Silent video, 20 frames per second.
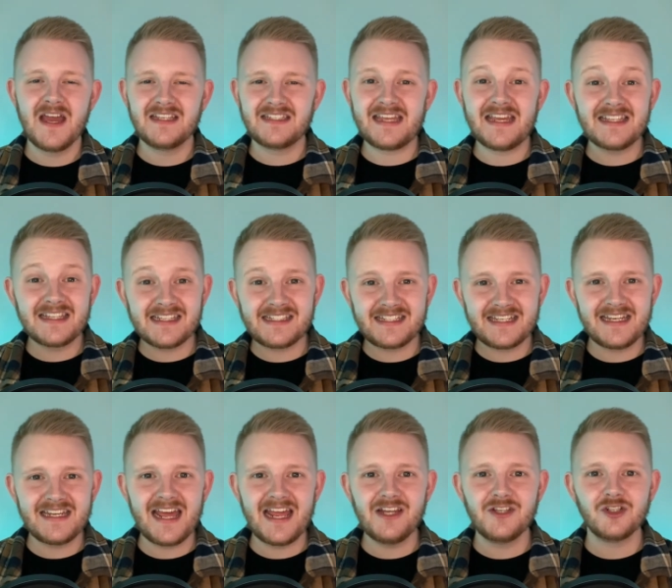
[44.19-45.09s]
See, as a
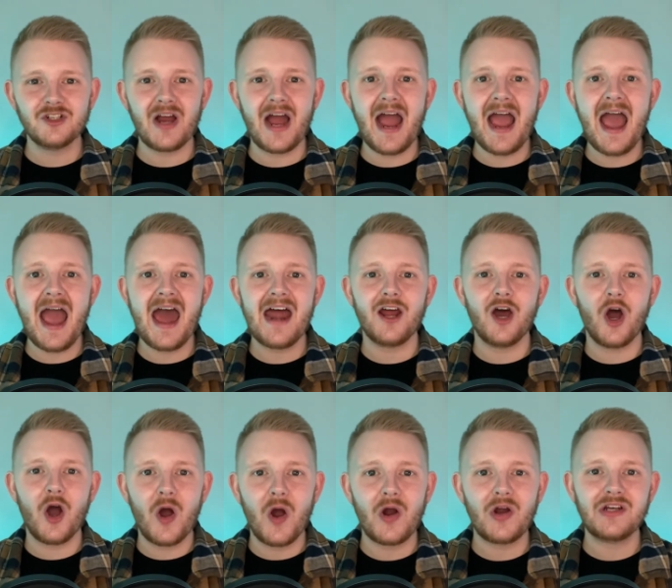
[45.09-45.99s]
teenager, I had a
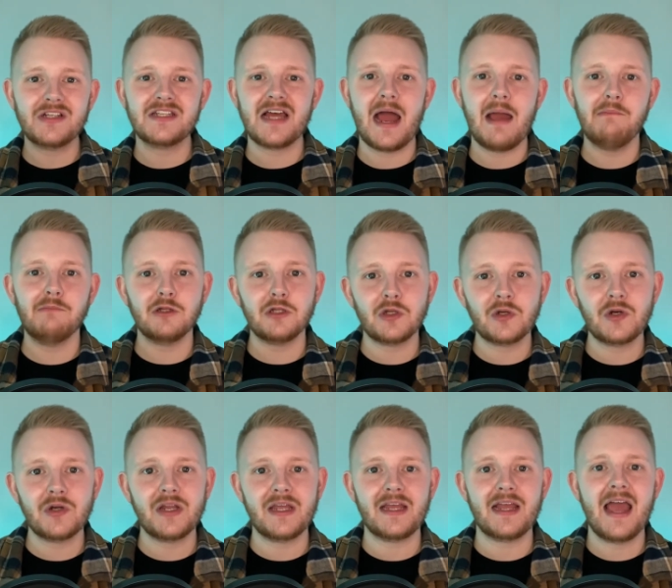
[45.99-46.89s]
hard time
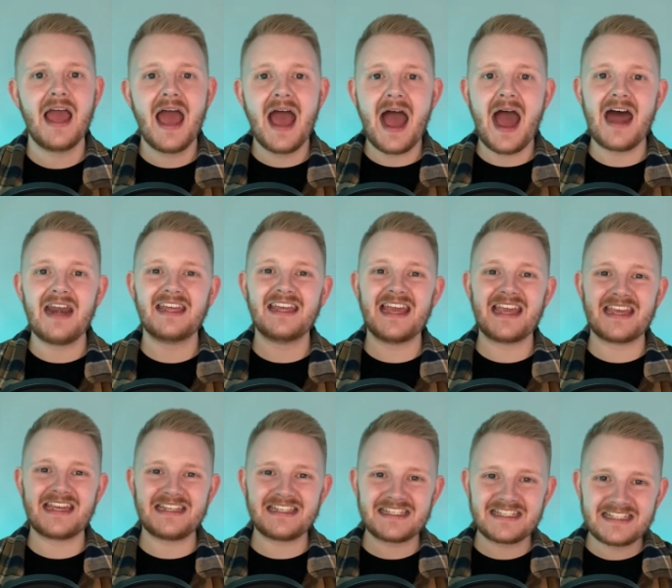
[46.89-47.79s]
learning how to
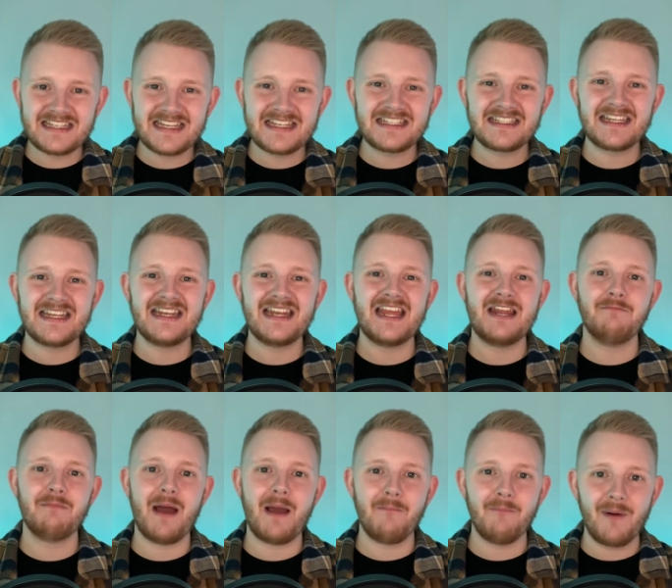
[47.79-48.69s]
get consistent
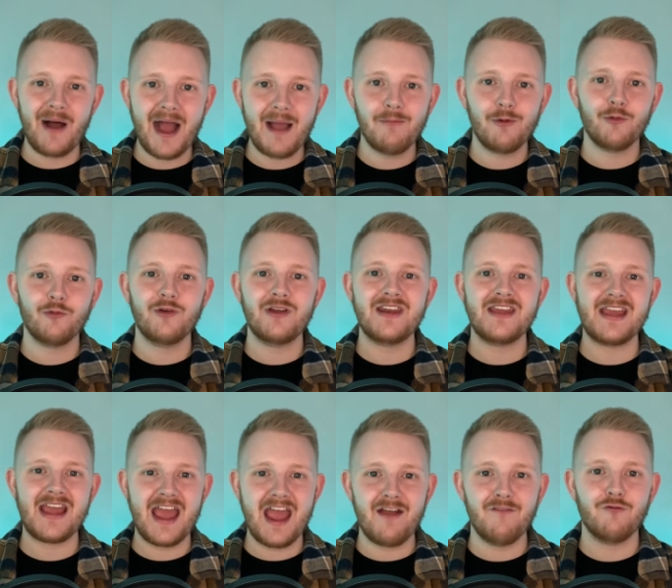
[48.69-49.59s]
in my Bible
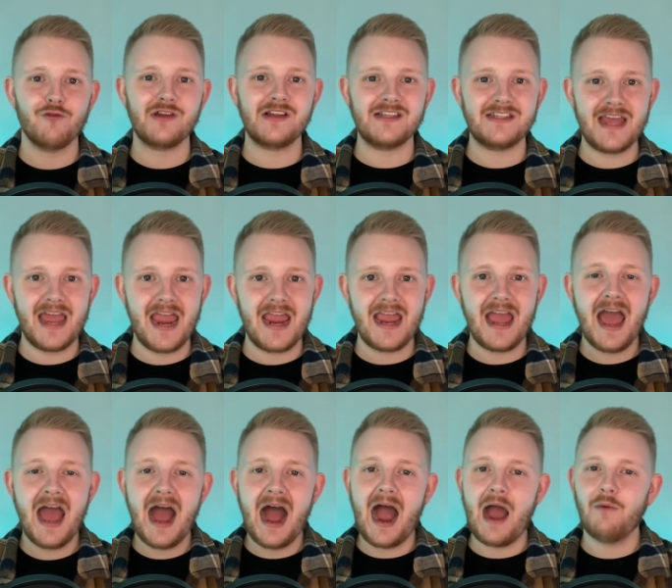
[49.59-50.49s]
reading every day.
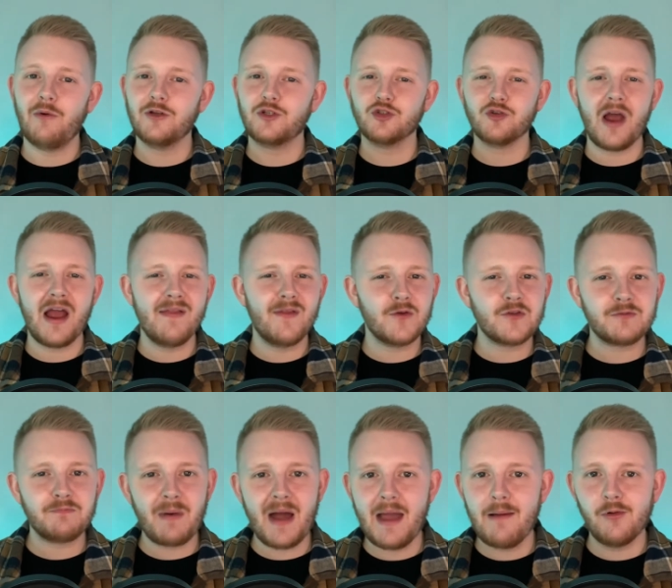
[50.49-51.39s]
I would try
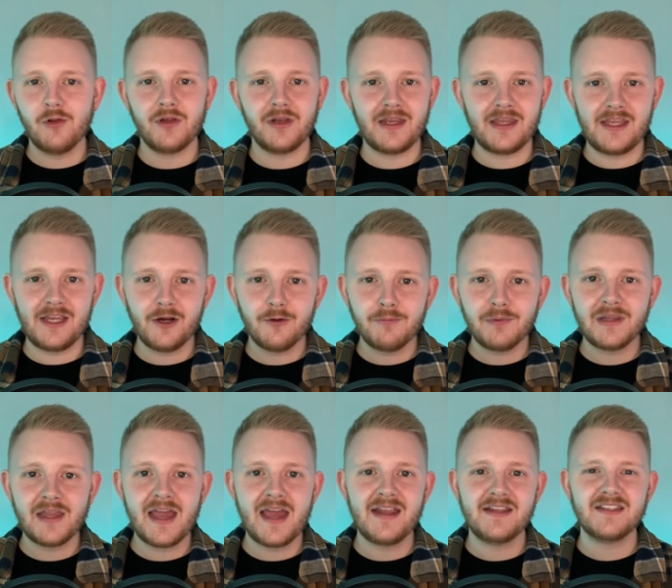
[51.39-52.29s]
those Bible in a year
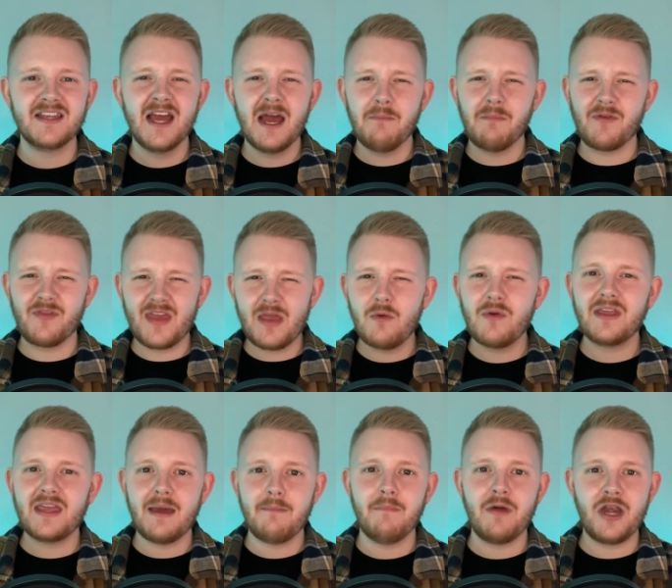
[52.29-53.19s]
plans, but they
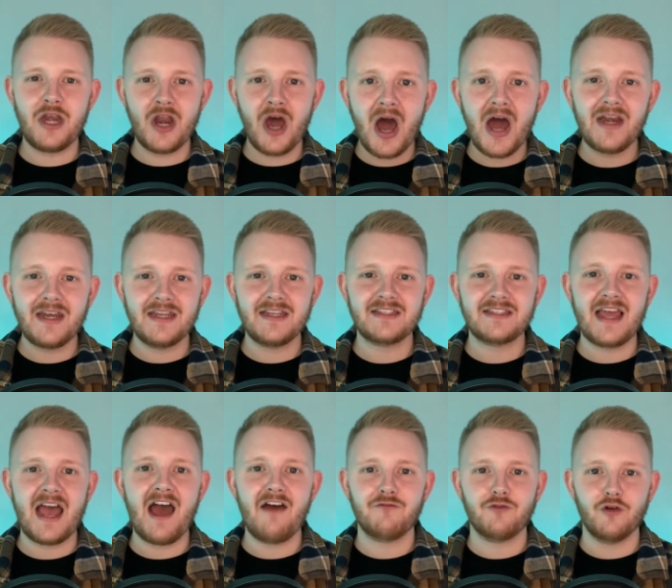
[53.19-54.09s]
would get
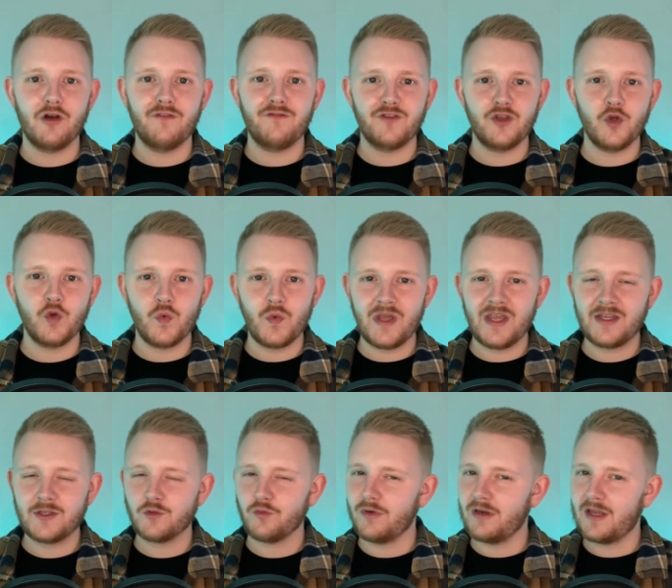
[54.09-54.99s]
monotonous after a few
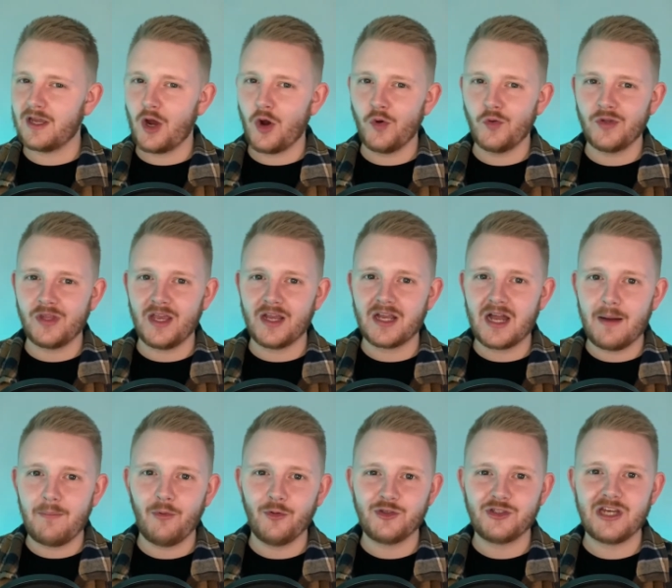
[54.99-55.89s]
weeks, reading only a
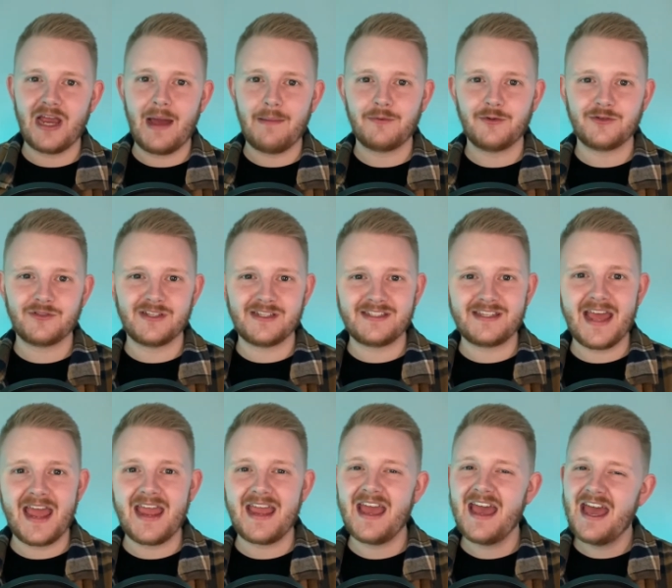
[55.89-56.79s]
couple chapters a
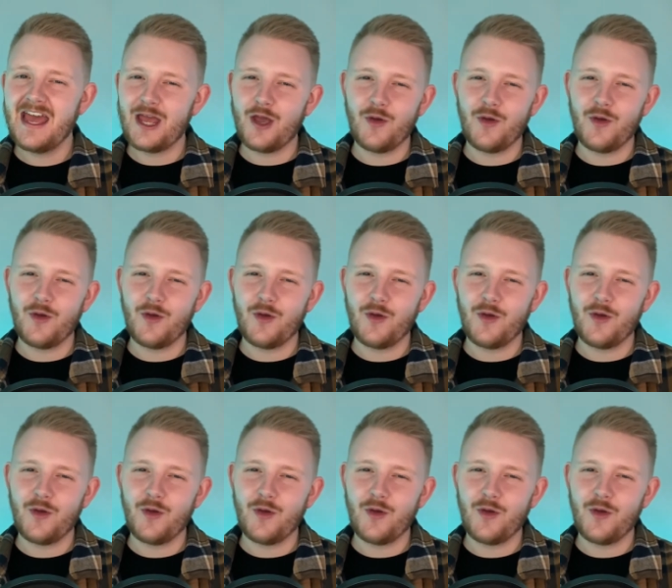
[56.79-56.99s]
day.